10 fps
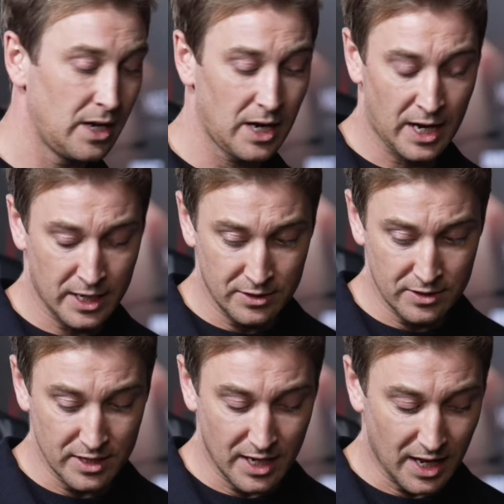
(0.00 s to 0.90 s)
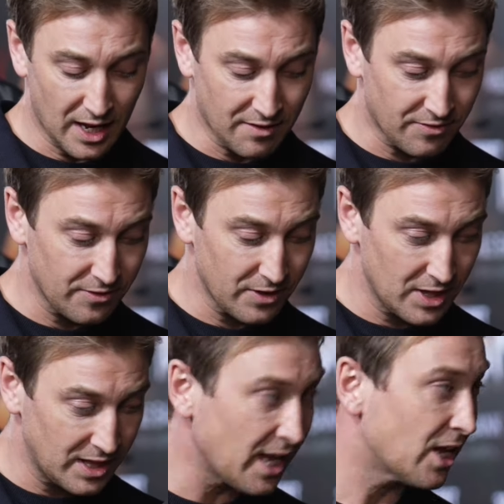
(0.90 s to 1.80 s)
And if
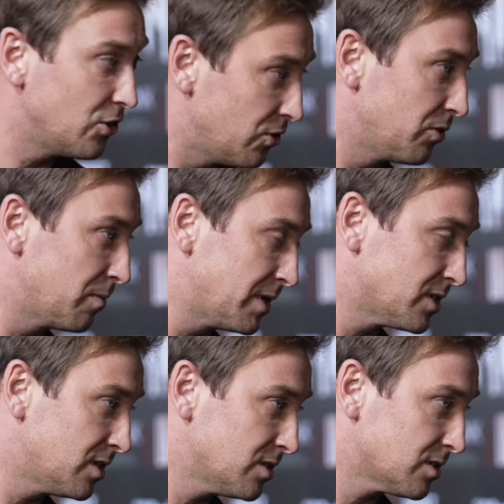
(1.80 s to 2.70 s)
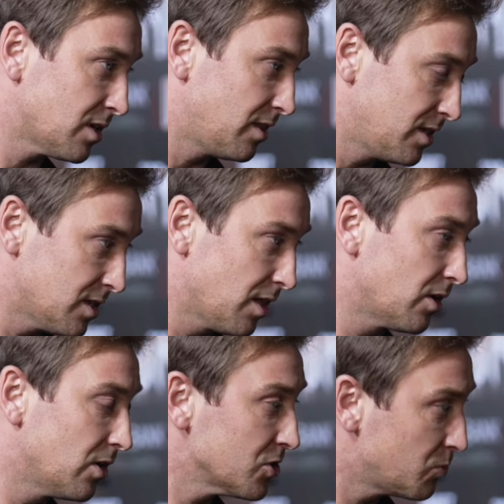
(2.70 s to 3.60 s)
Nick can do the business and these other guys,